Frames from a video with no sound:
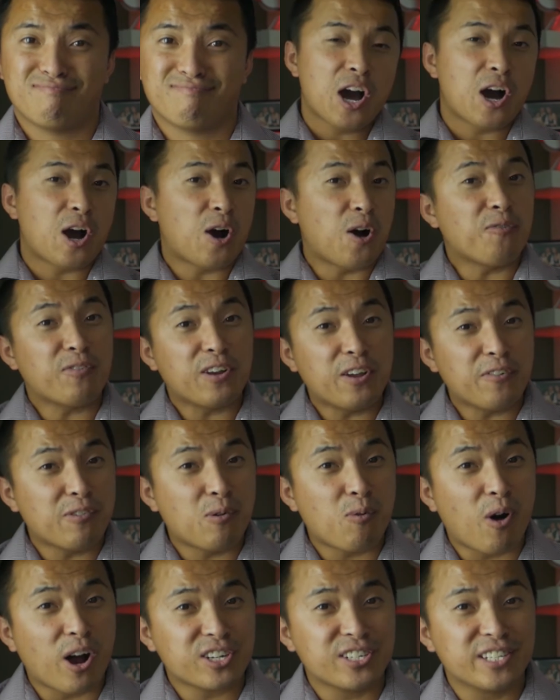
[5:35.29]
Hopefully from
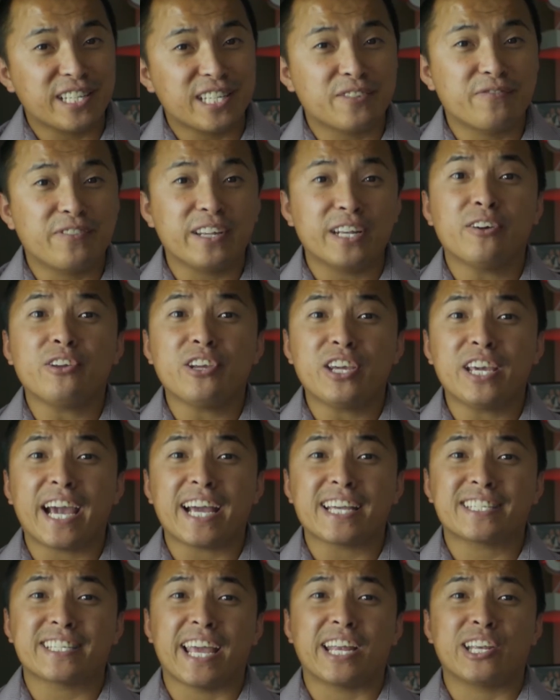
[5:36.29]
watching this video, you
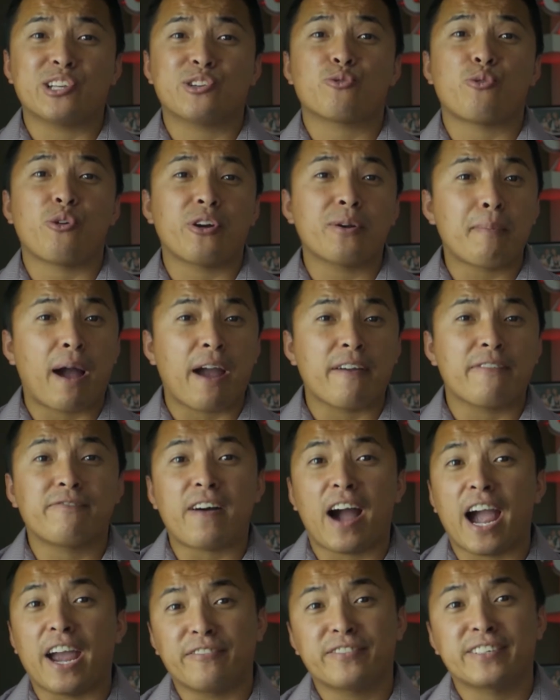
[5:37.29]
guys enjoyed my
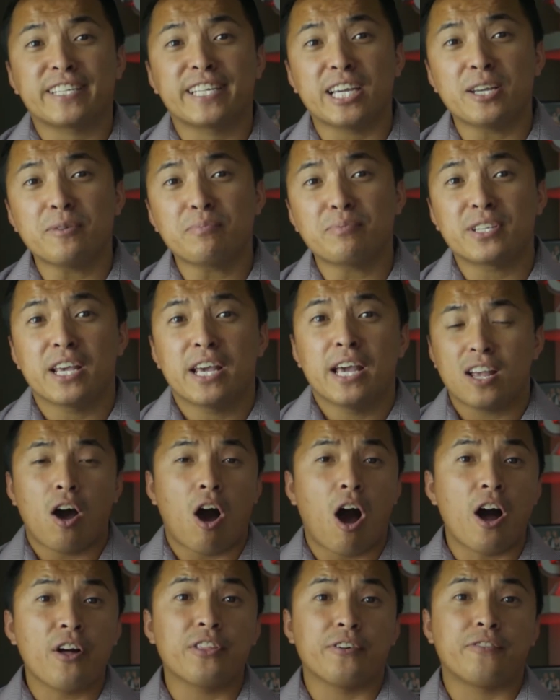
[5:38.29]
5 tips
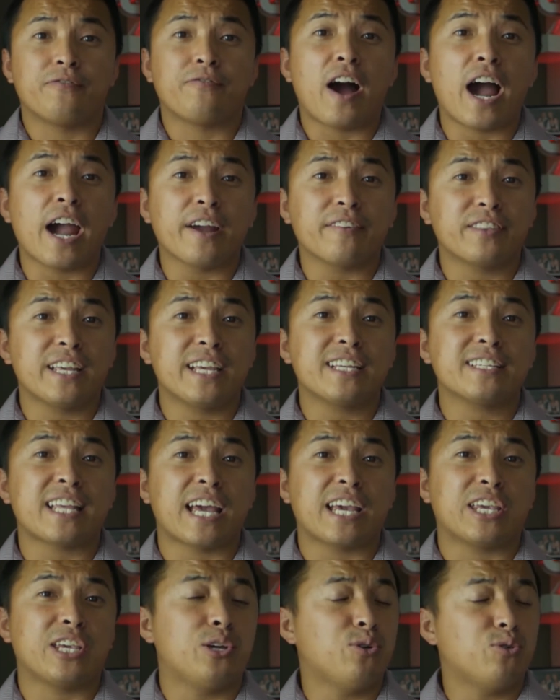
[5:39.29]
on the 5 things that
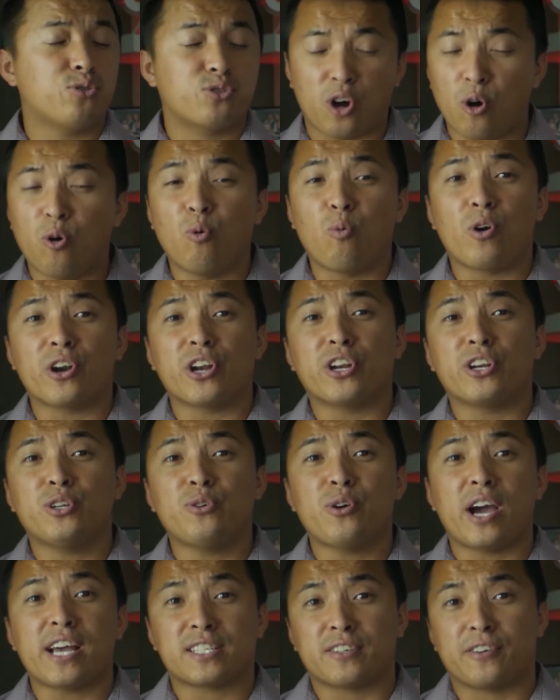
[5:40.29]
you don't want to do
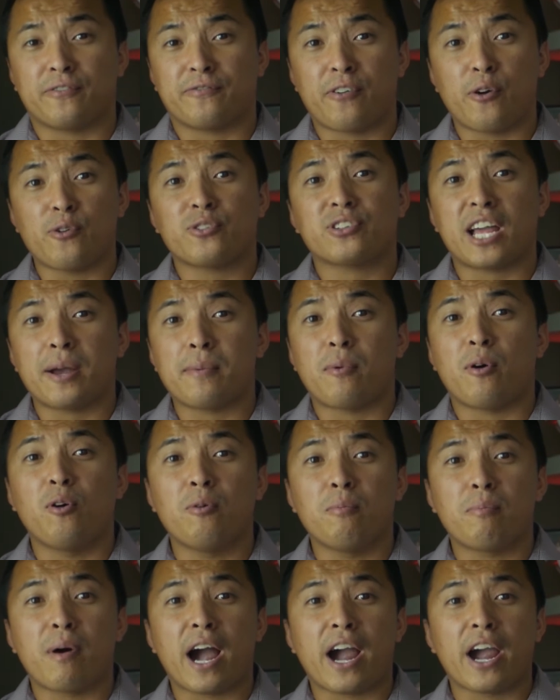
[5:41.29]
as a first-time home
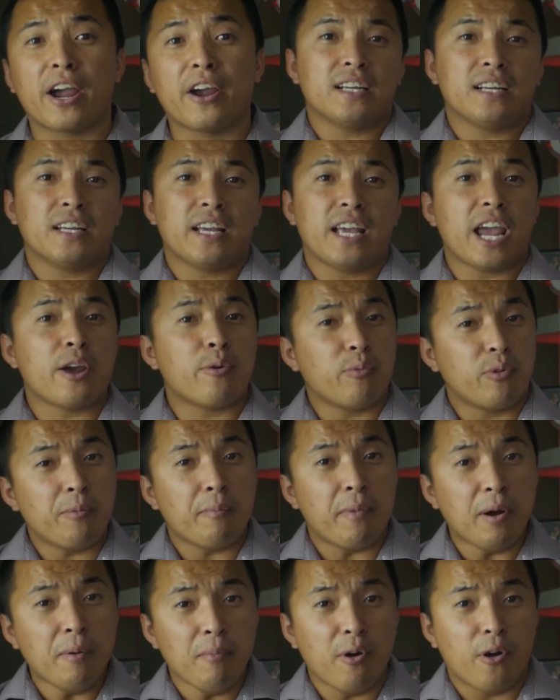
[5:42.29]
buyer. And
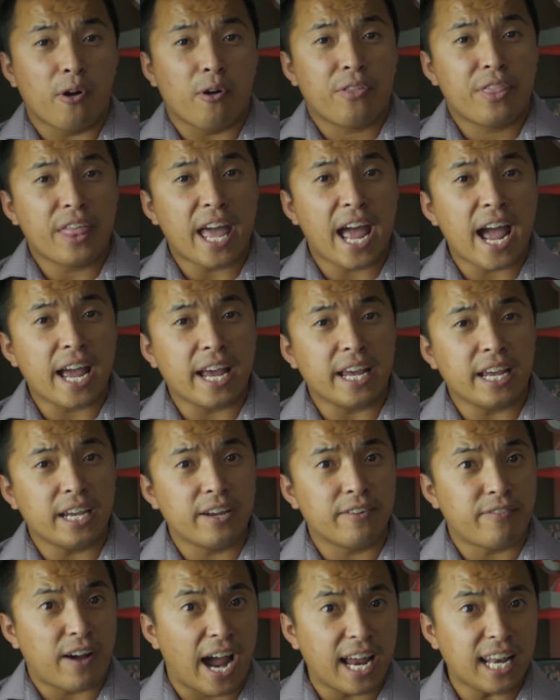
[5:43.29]
remember that
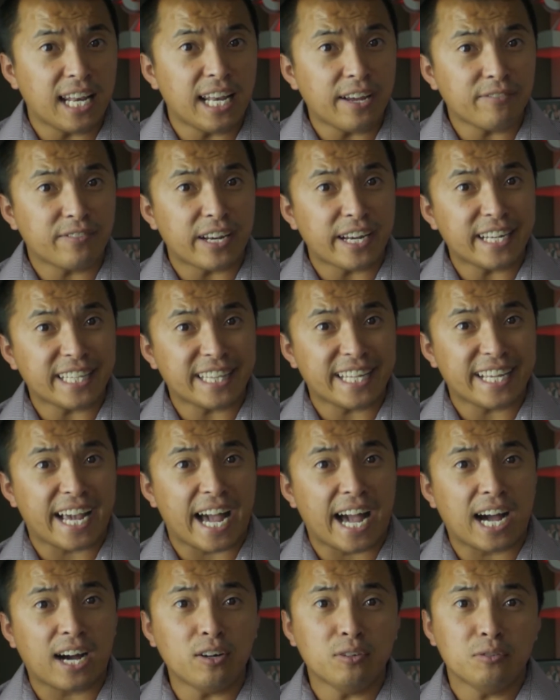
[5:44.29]
if I left anything
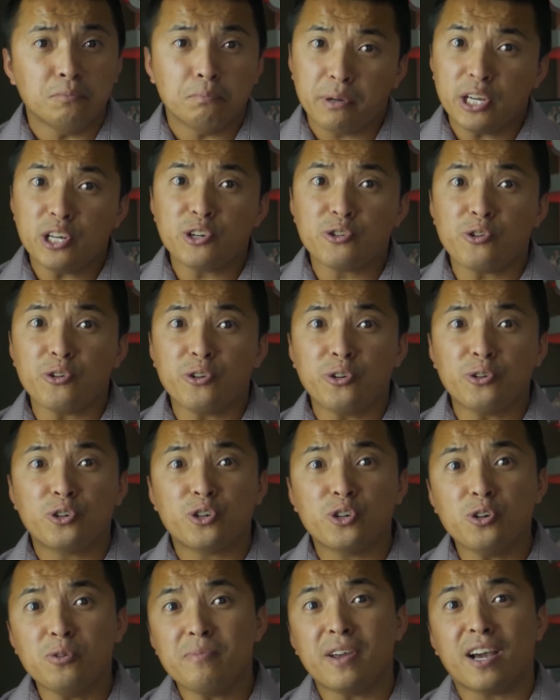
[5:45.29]
out, be sure to
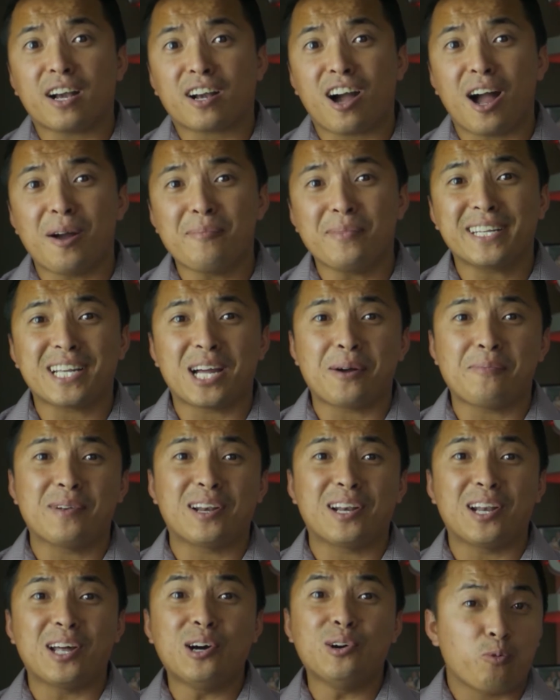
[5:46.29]
shoot me a comment down
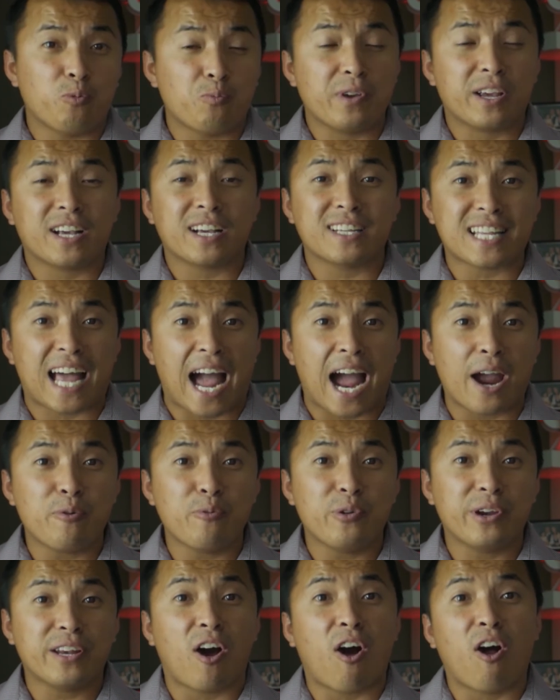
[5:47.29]
below, because I
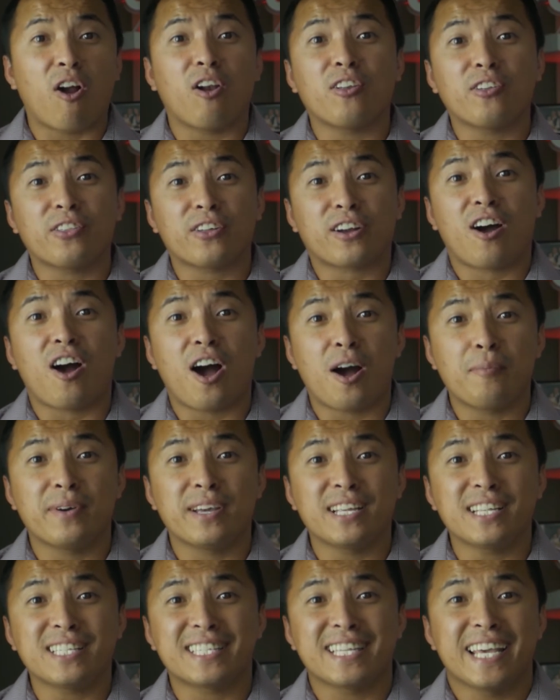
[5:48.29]
read all of the
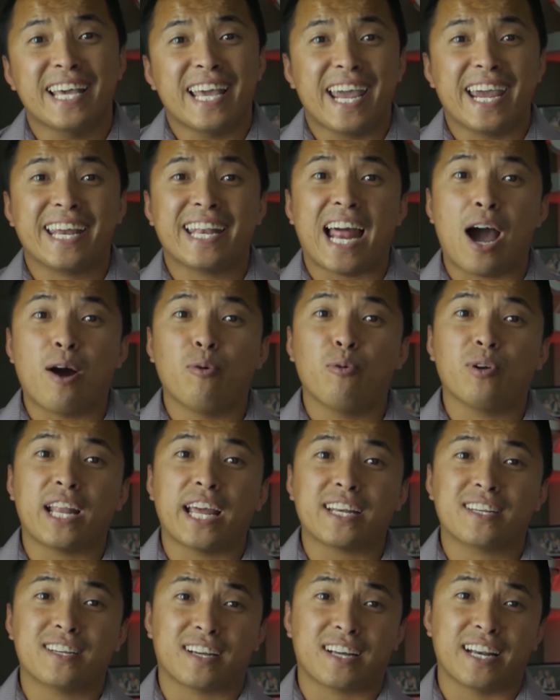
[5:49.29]
comments and I would
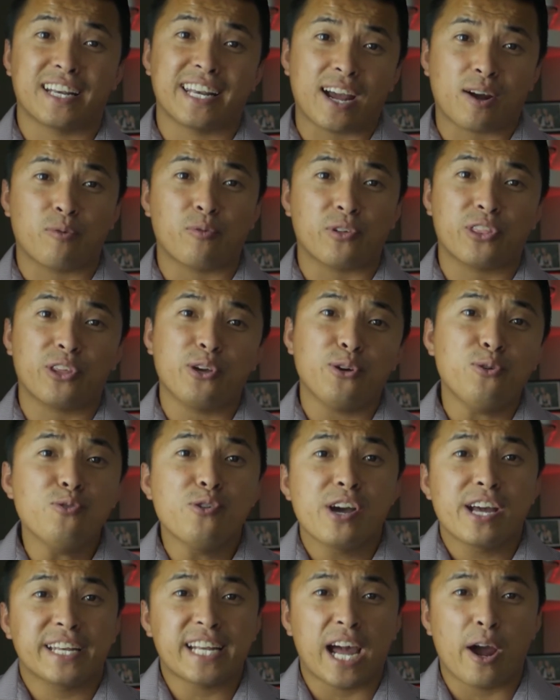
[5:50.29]
like to connect with you
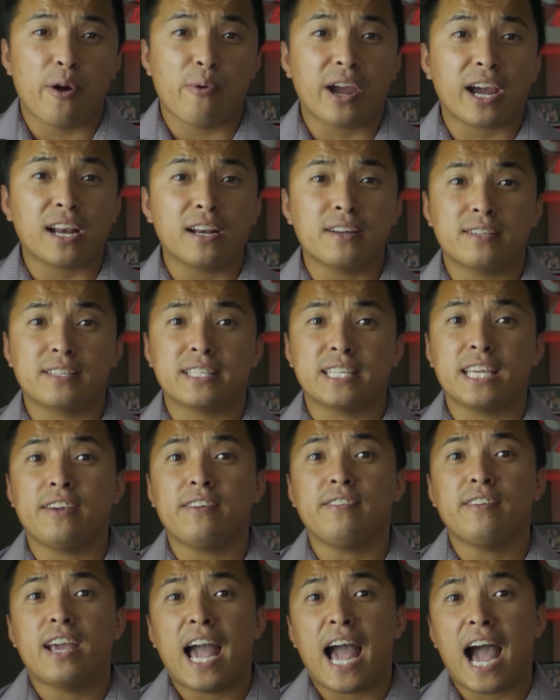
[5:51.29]
directly to
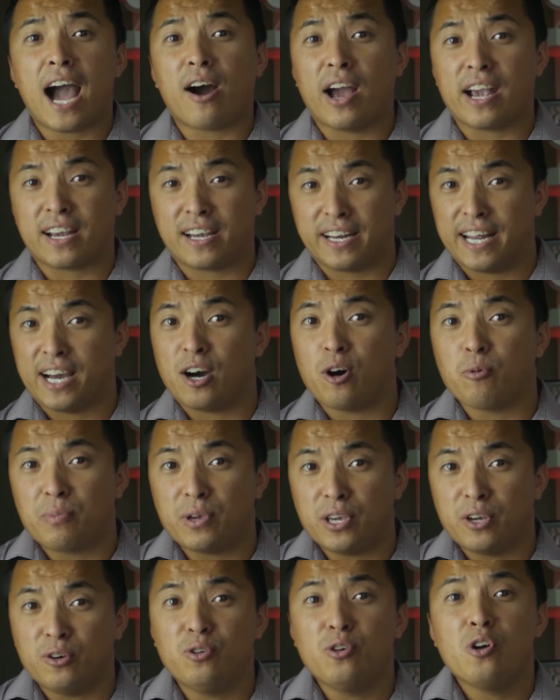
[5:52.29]
see how I can help
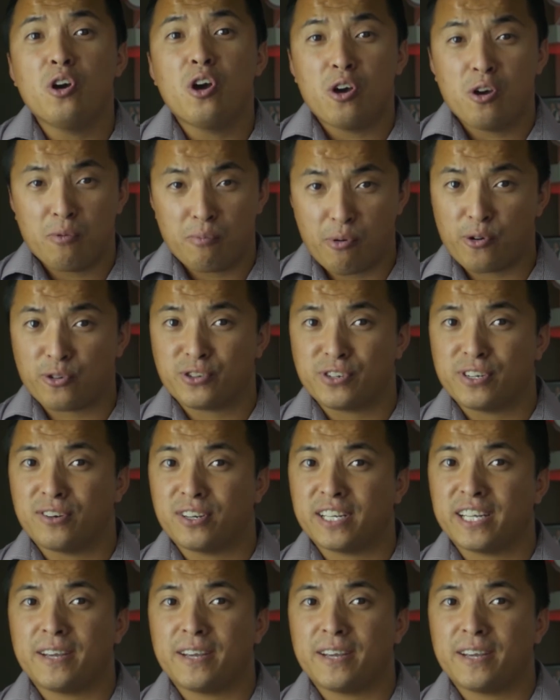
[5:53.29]
you personally.